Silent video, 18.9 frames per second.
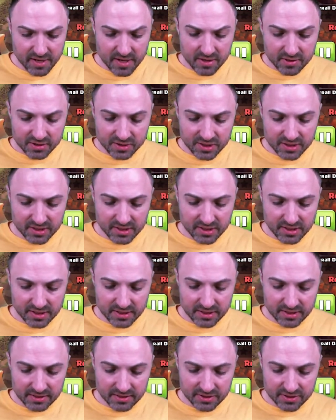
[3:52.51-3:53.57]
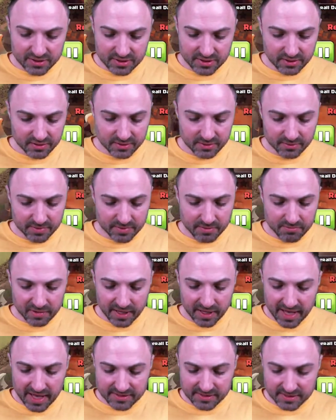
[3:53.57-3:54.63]
She's going to get just a little bit
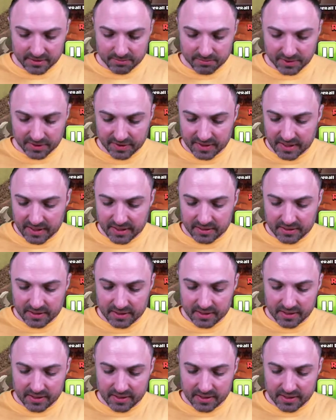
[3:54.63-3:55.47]
blasted, but then